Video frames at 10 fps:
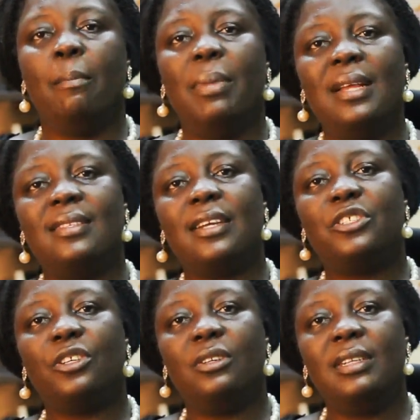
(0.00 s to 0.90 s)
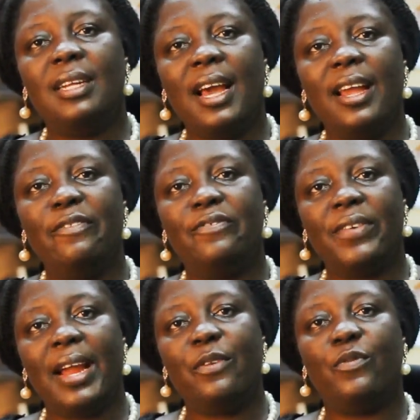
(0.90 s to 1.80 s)
By section
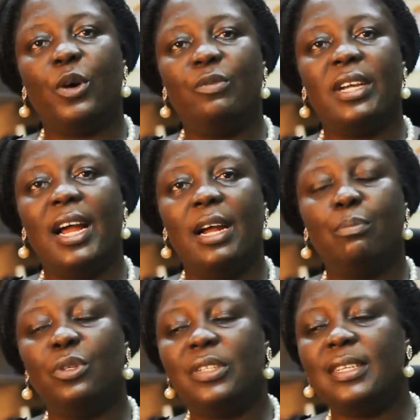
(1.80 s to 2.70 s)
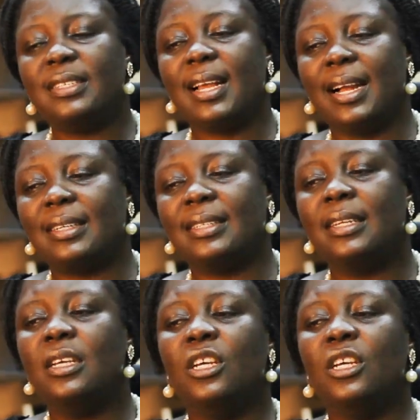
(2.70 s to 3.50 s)
9(5) of the Hire Purchase Act,